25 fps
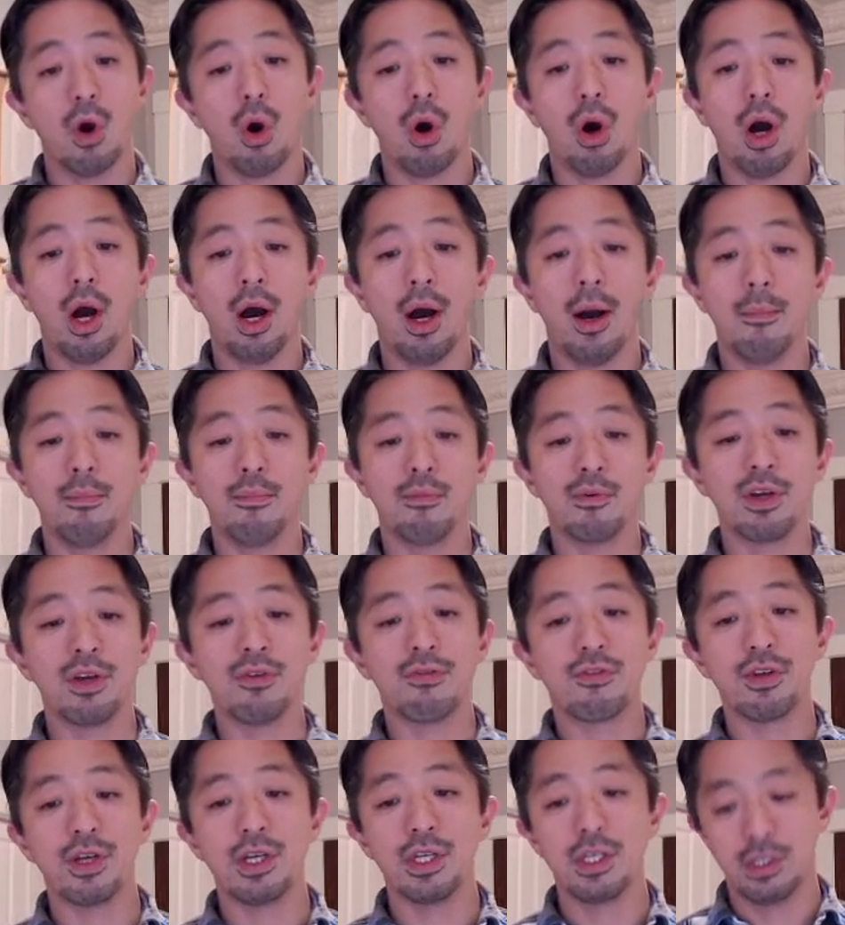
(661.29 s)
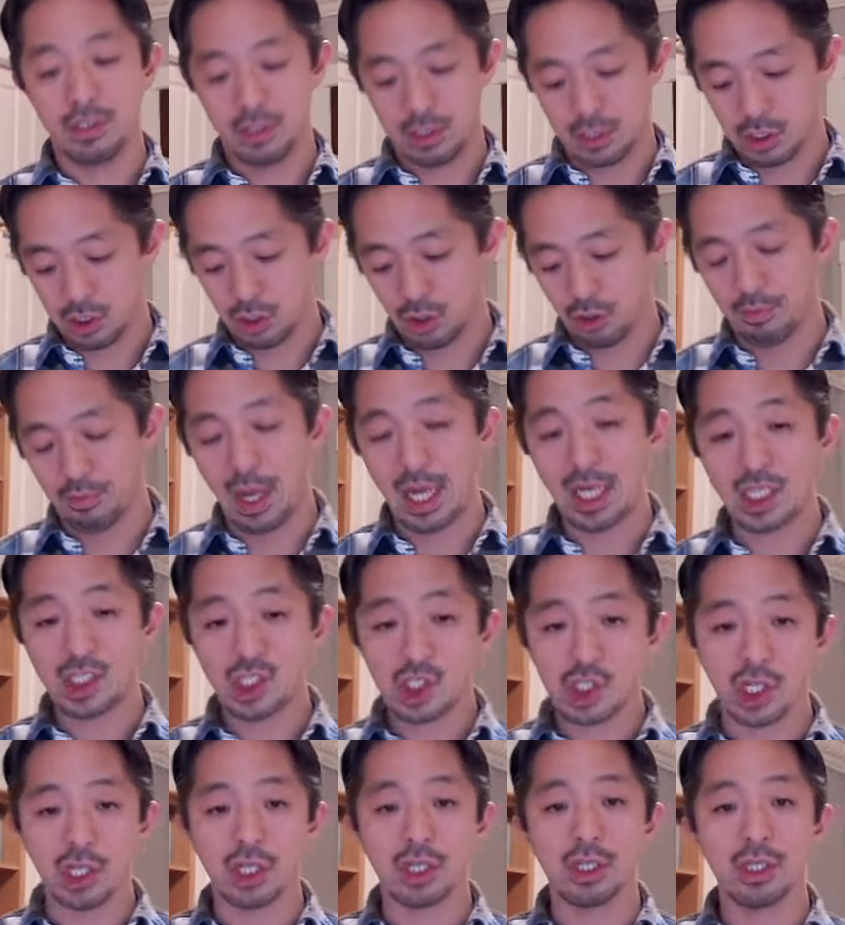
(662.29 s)
uh, briefly sort of
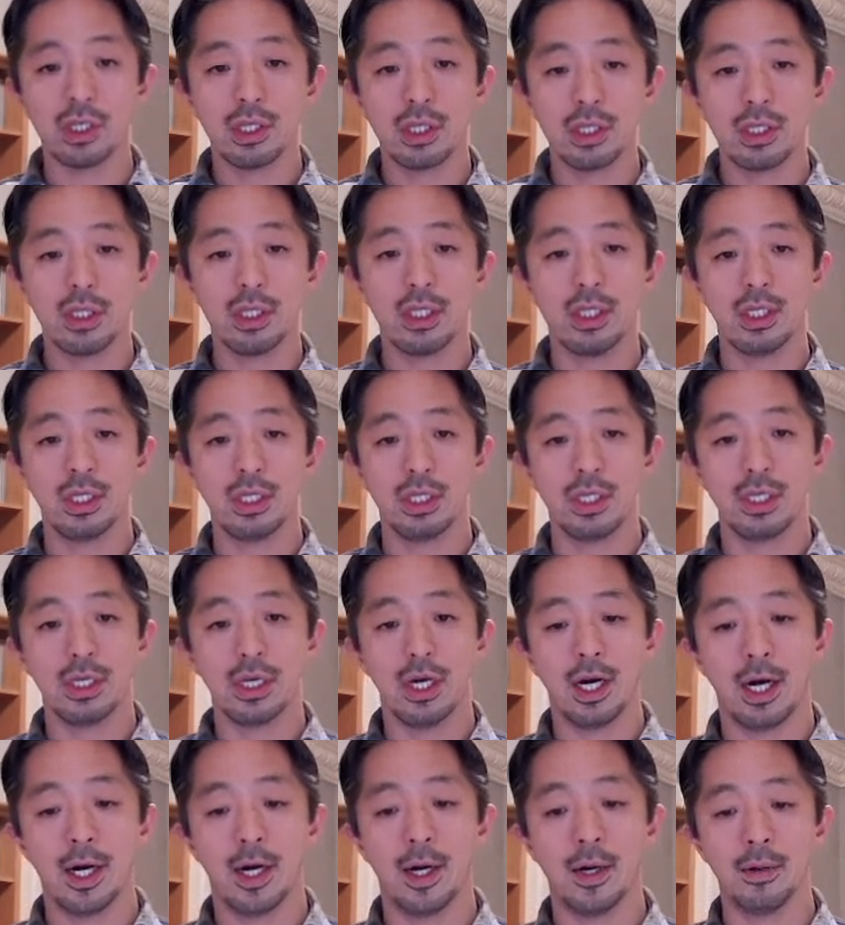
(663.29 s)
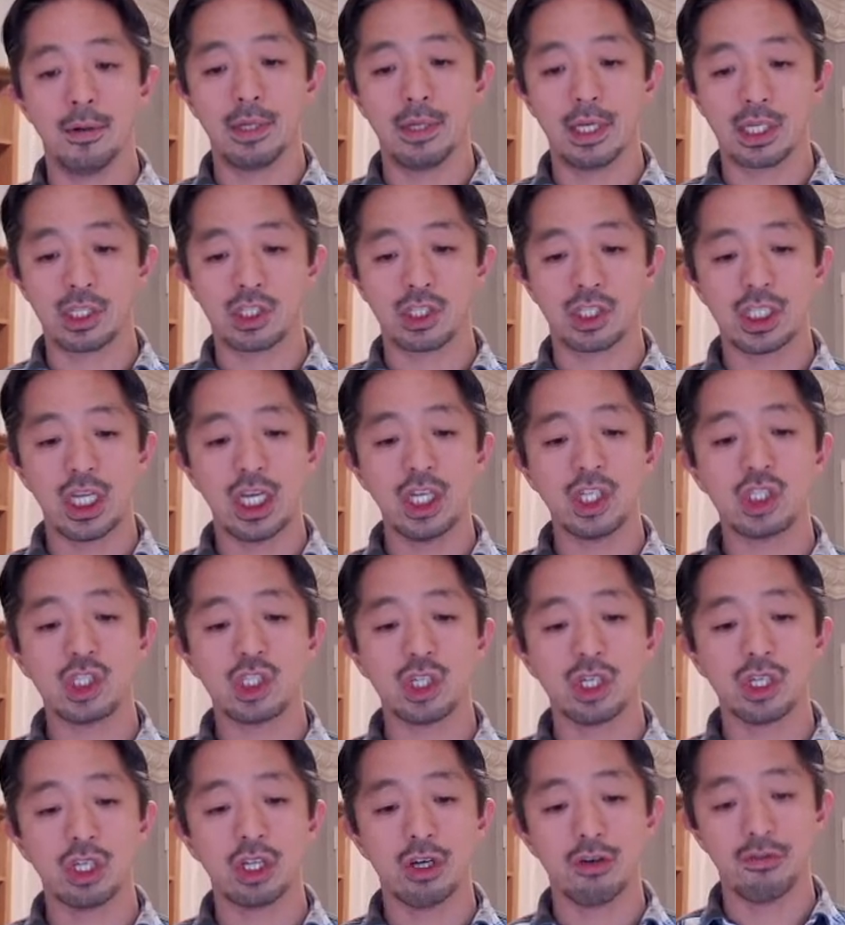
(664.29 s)
mention the uh,
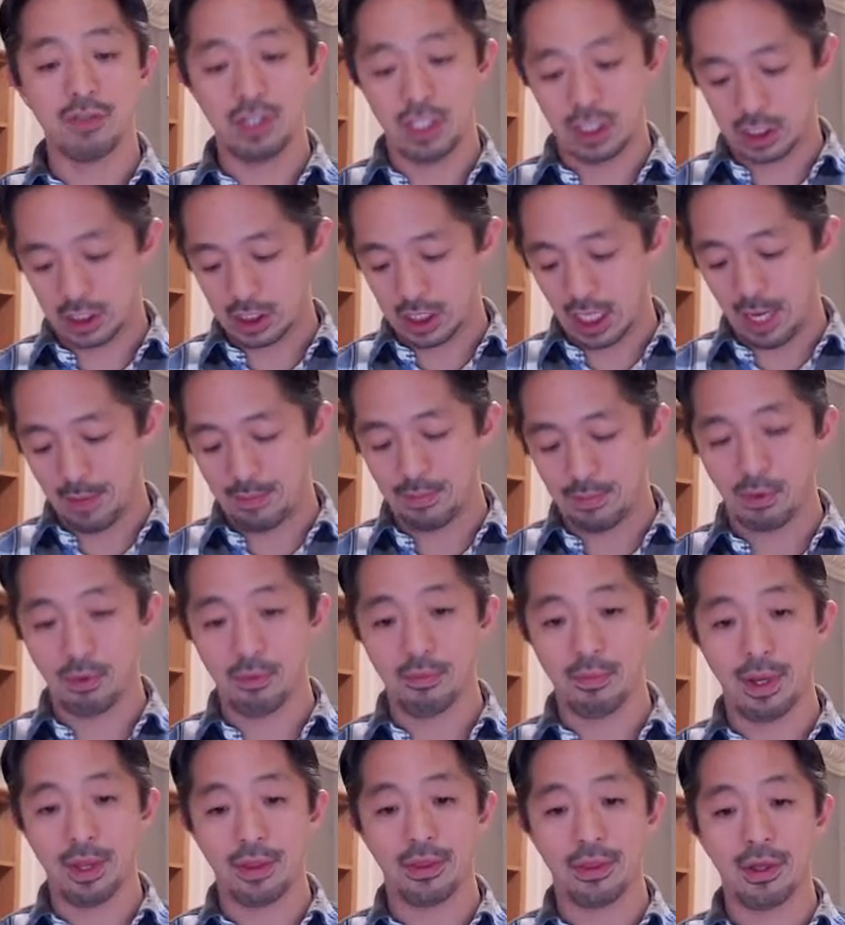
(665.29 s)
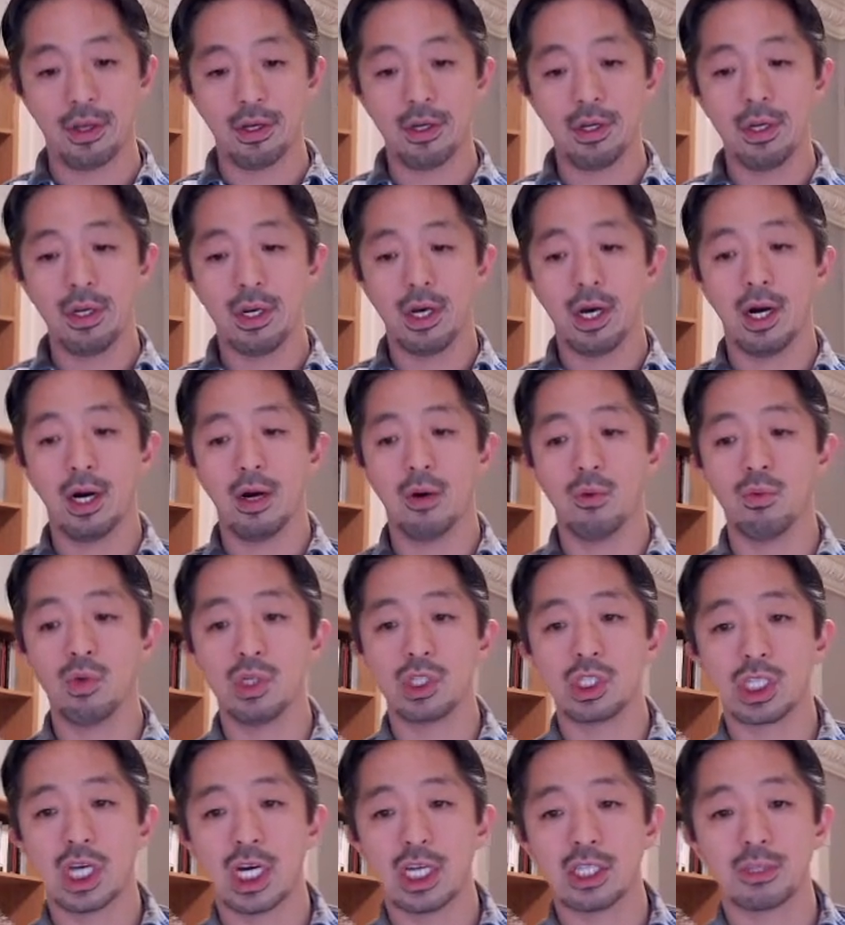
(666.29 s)
extension of this type of method, uh,
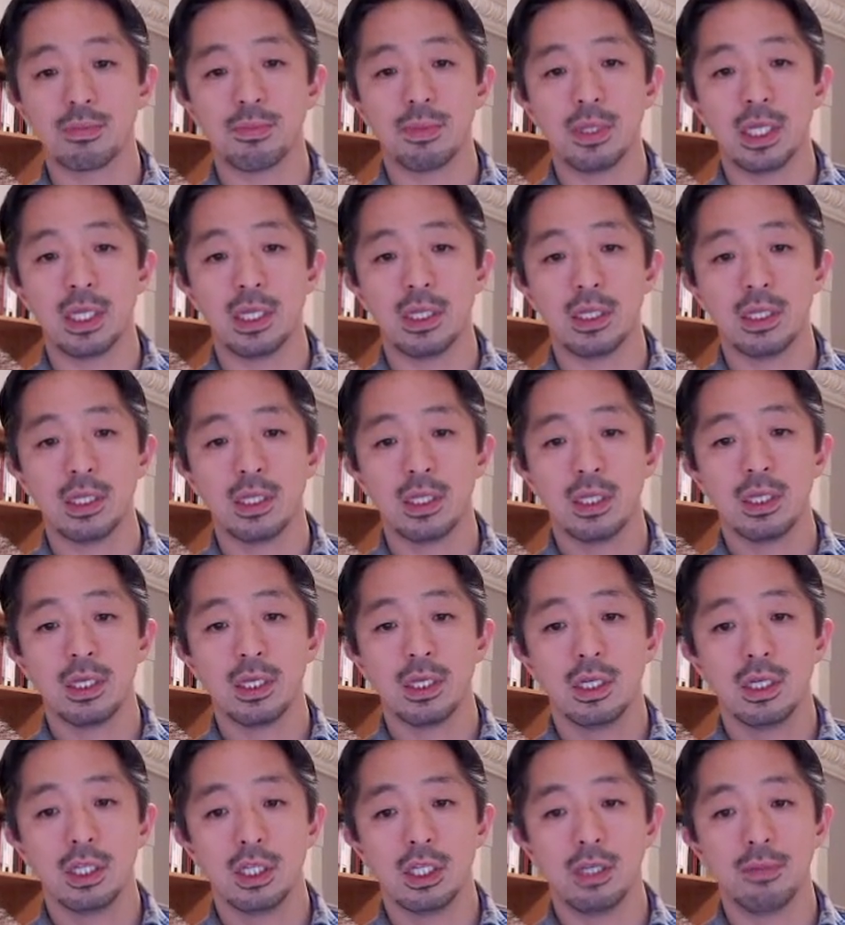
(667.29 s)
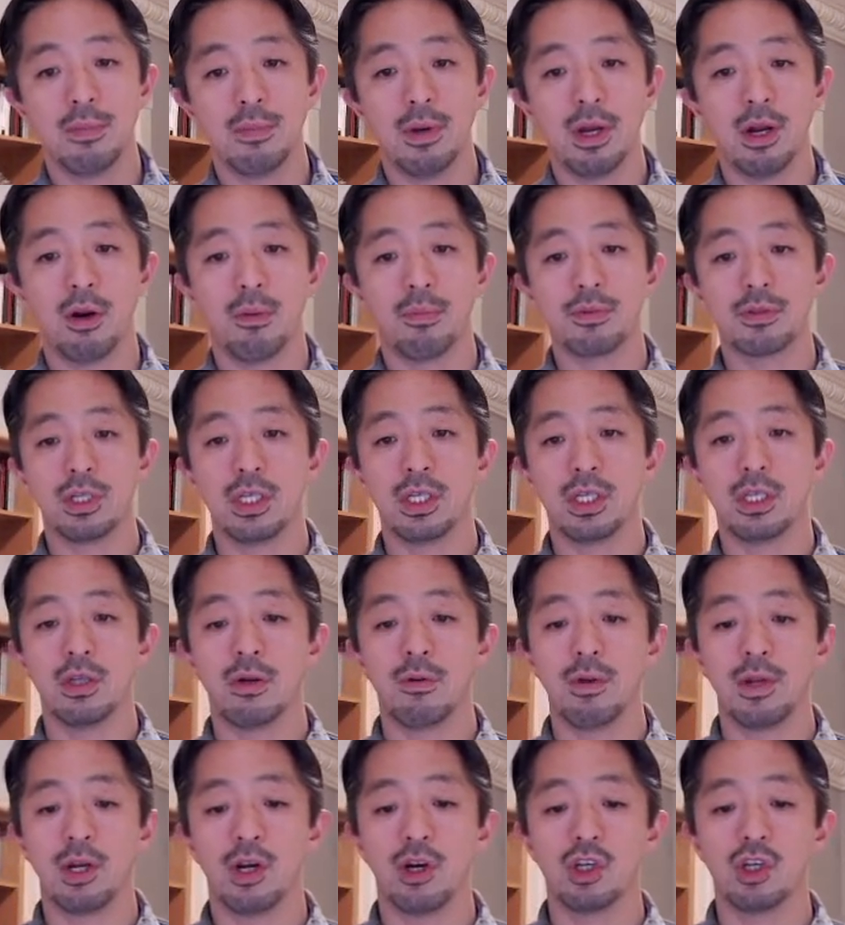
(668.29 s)
which has been developed in the
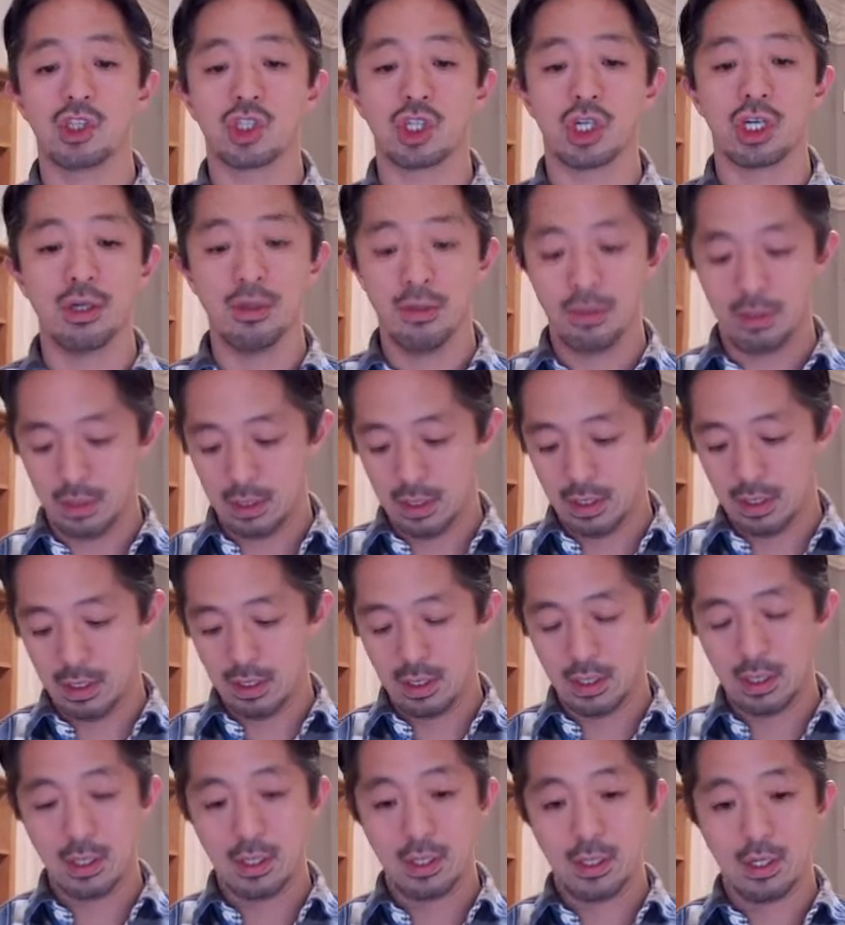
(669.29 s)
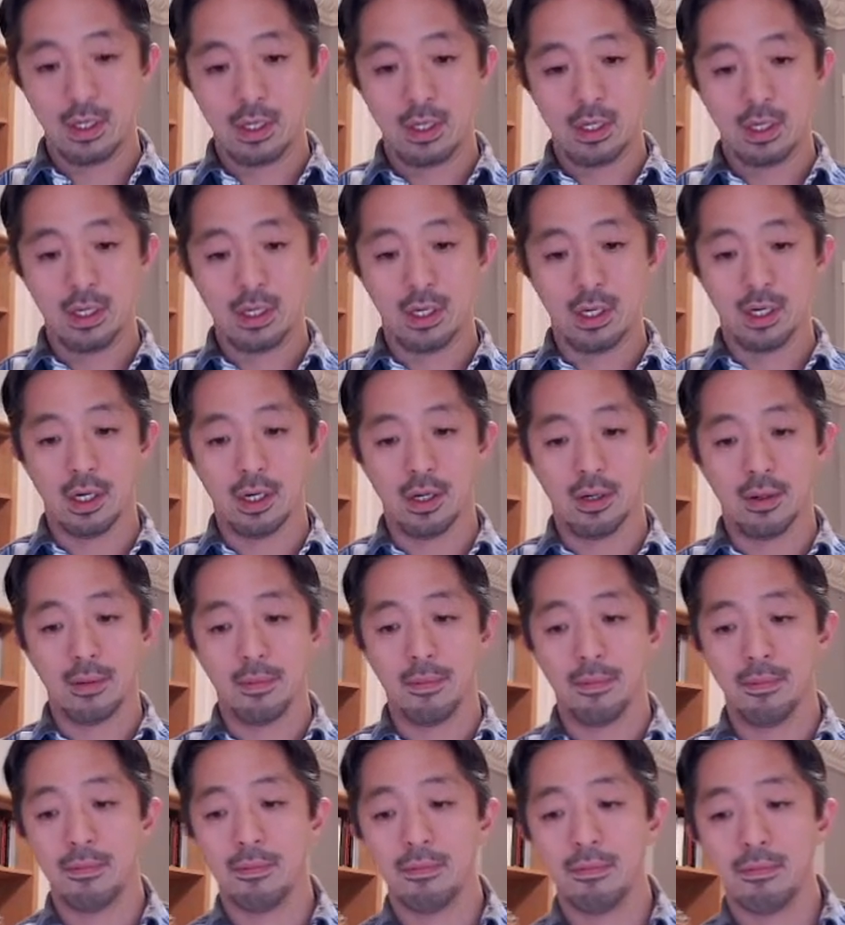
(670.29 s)
literature. Um,
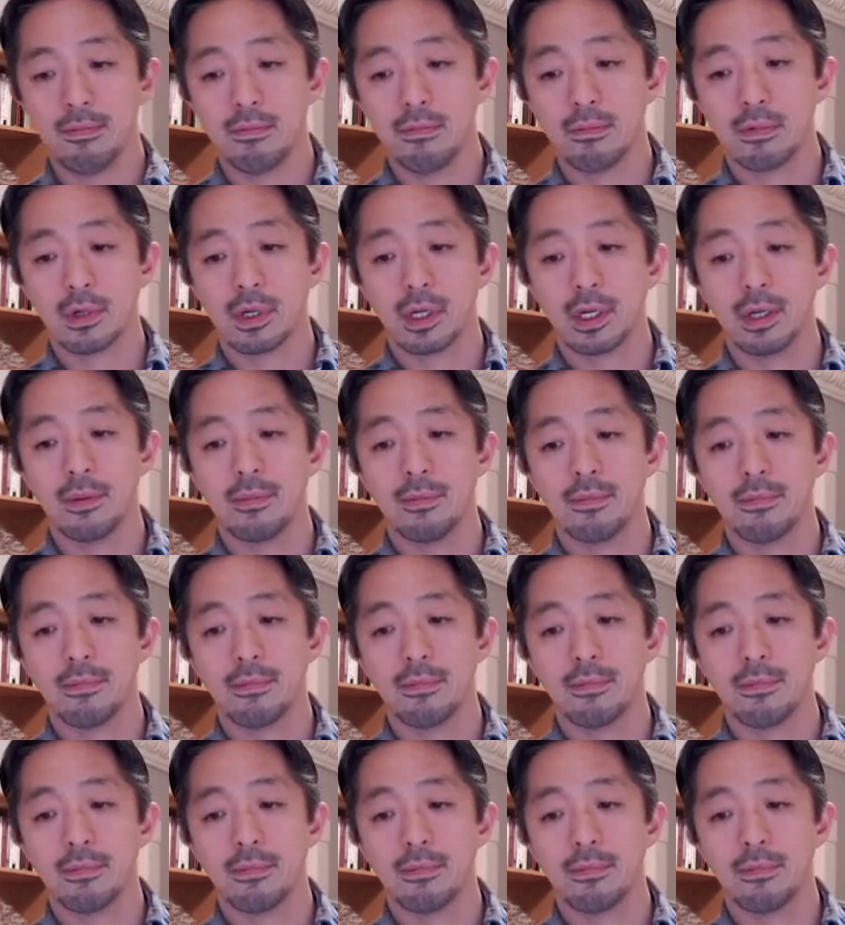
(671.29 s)
okay.